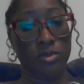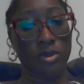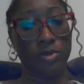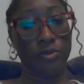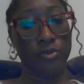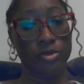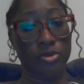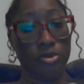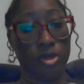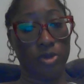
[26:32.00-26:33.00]
the
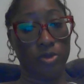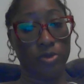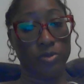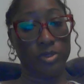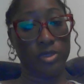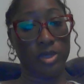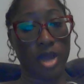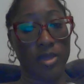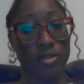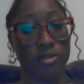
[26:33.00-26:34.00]
frontal lobe is the
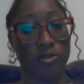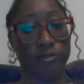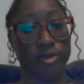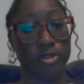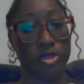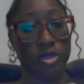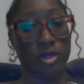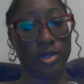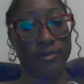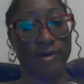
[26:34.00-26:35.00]
cognitive function
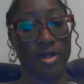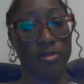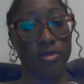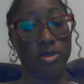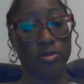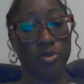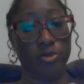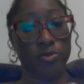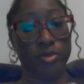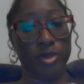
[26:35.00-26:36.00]
and voluntary
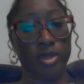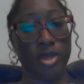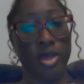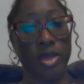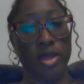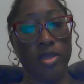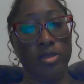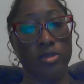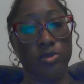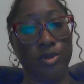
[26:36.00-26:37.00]
movement, and
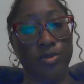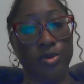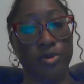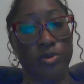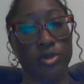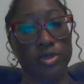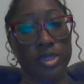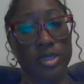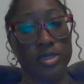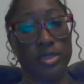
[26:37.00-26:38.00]
the cerebral
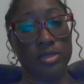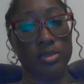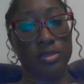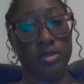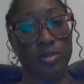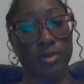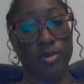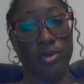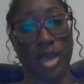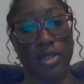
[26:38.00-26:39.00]
cortex is the
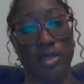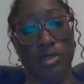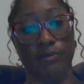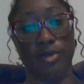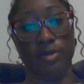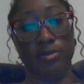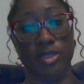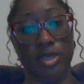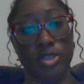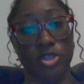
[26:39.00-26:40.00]
most highly developed
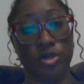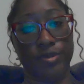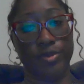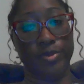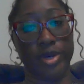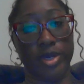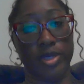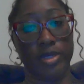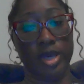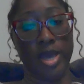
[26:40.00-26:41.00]
section of the
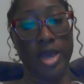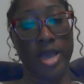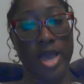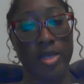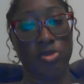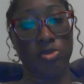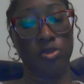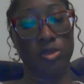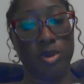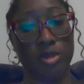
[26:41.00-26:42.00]
brain and is
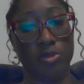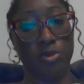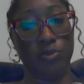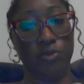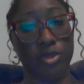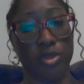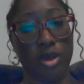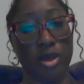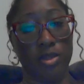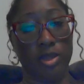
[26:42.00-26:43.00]
responsible for
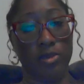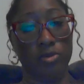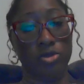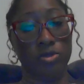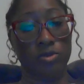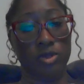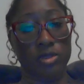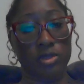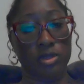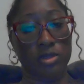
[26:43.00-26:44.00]
thought, language, and
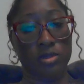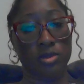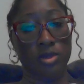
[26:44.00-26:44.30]
reason.